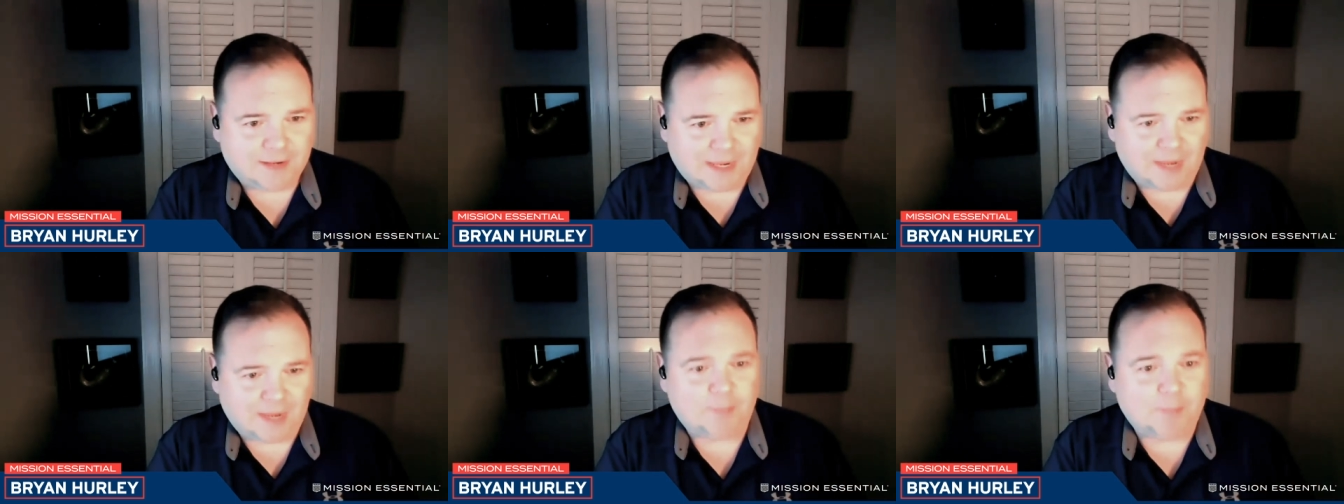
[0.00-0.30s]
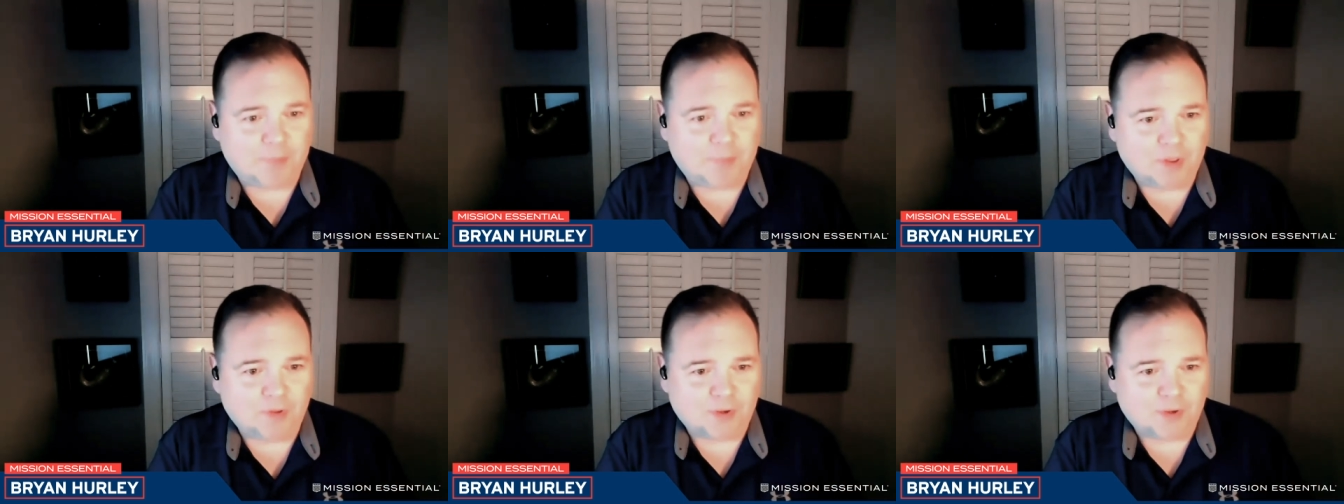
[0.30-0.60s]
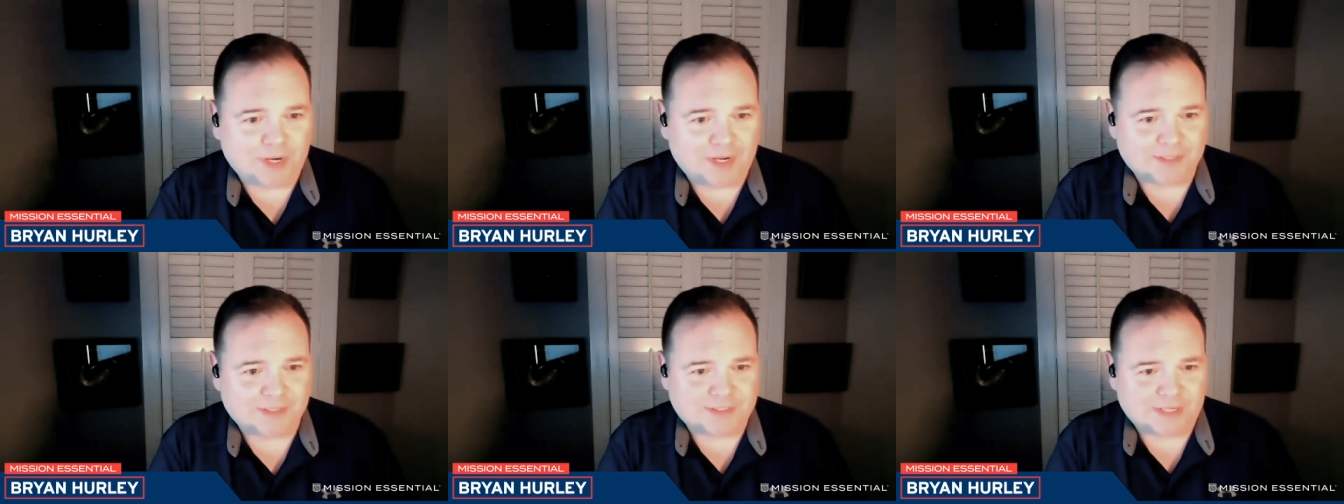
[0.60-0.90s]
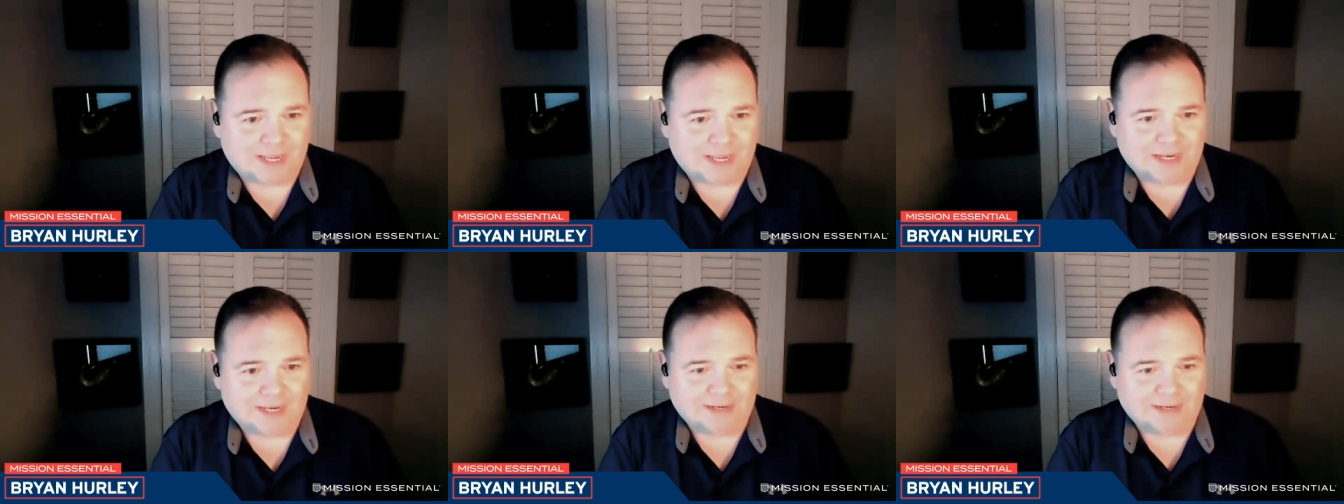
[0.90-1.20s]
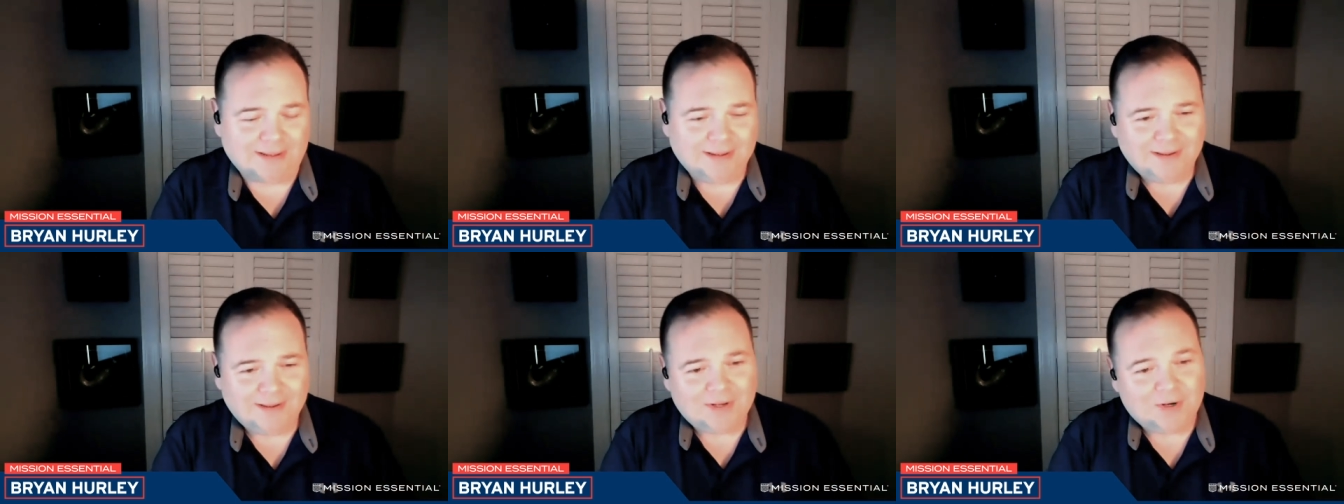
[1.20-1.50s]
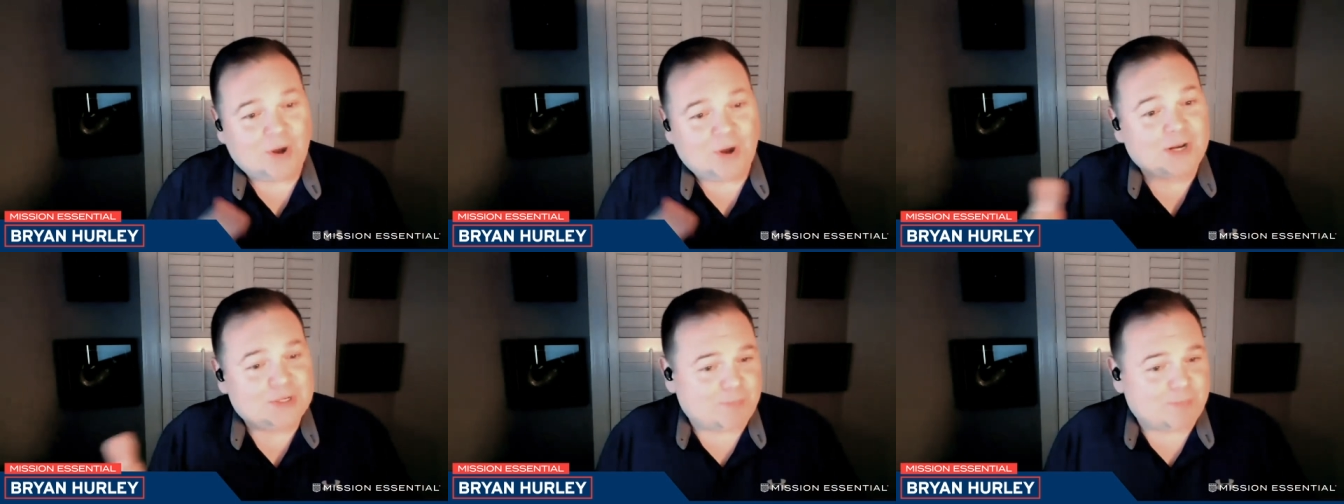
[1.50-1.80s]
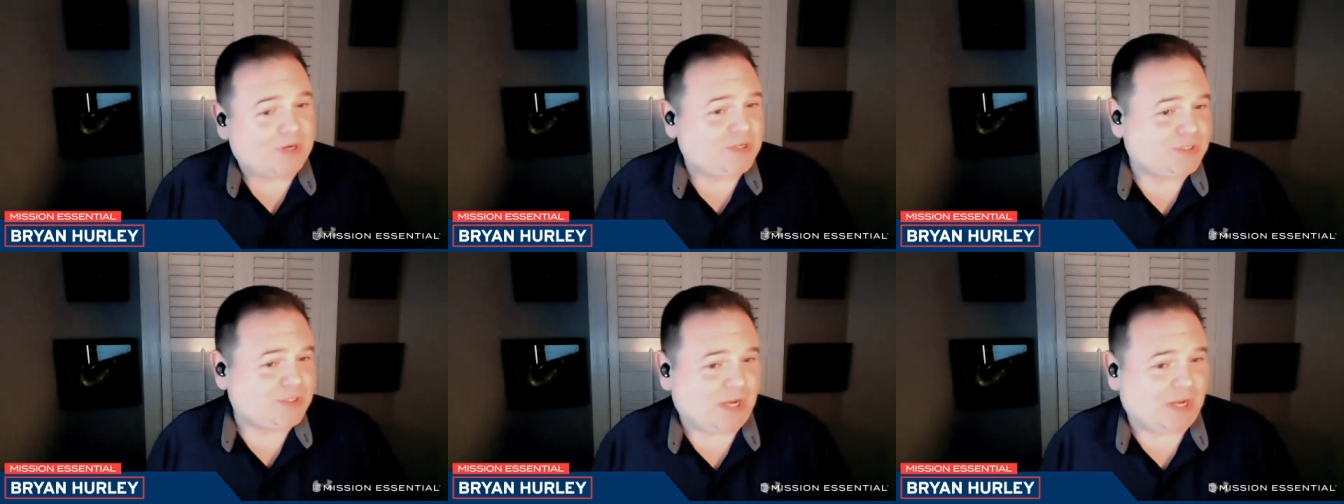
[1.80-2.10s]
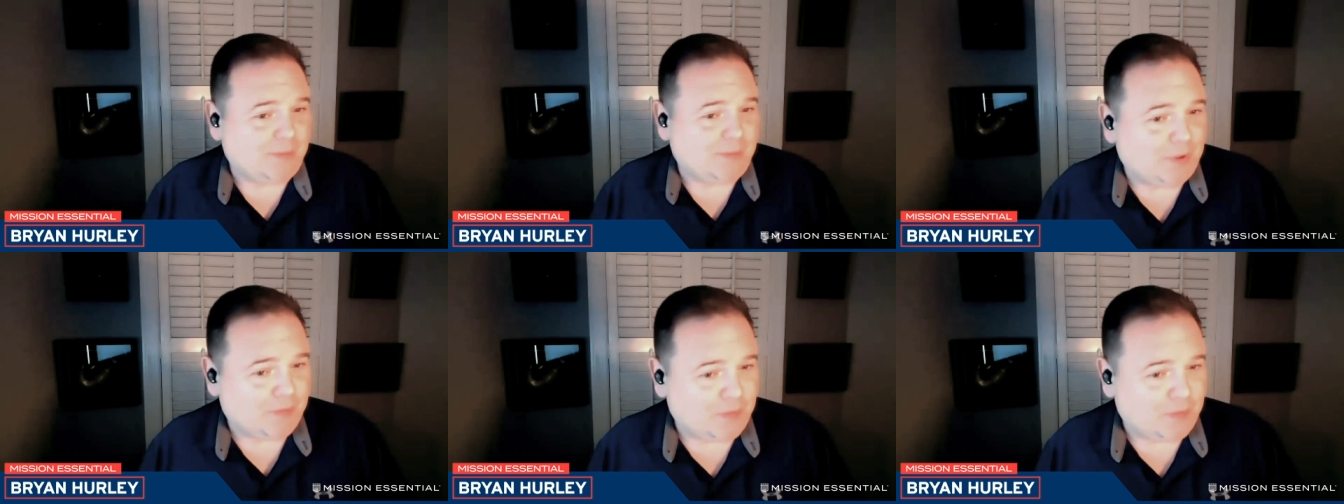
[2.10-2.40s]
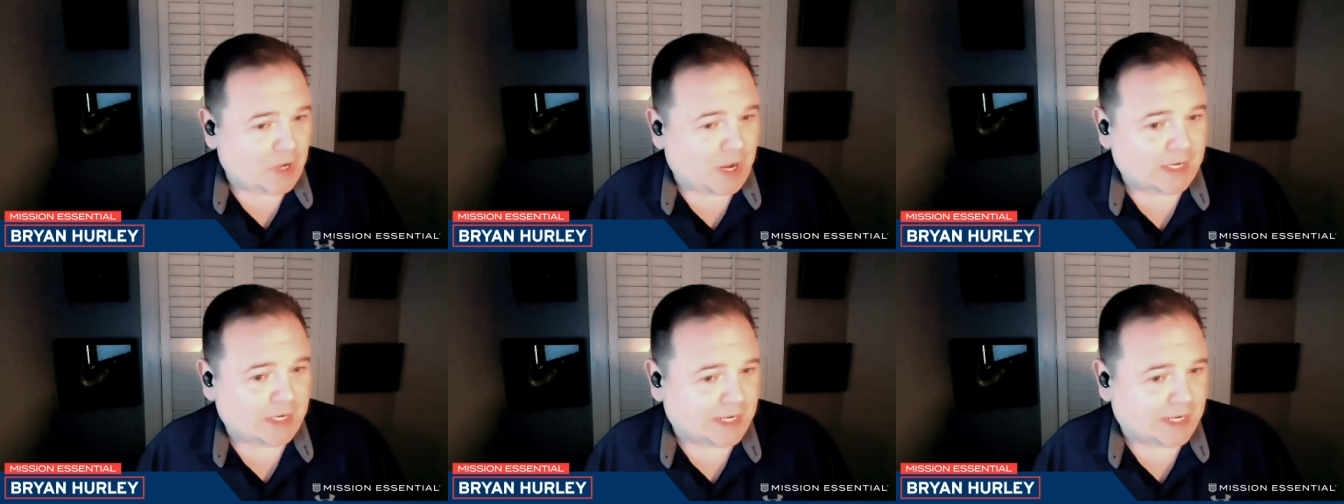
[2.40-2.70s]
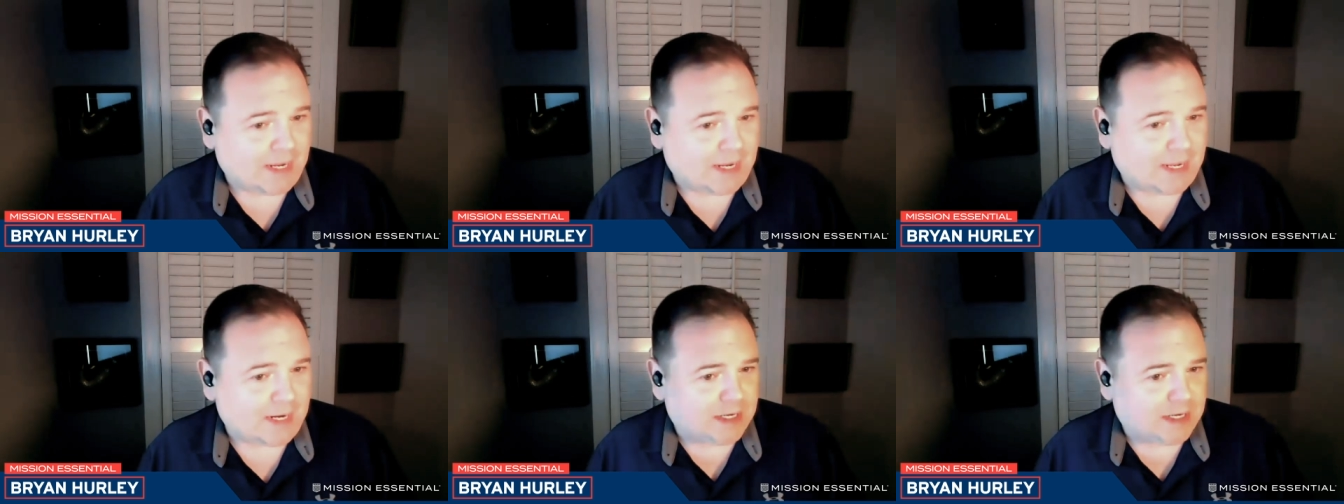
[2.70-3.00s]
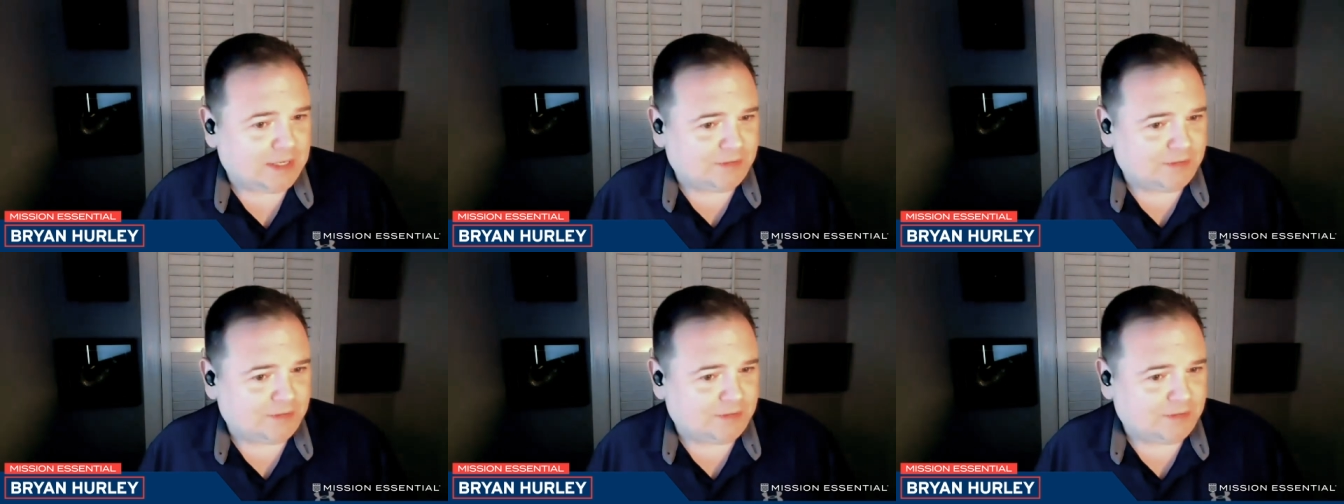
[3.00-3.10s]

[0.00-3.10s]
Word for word: capabilities and not as much time on the non-kinetic.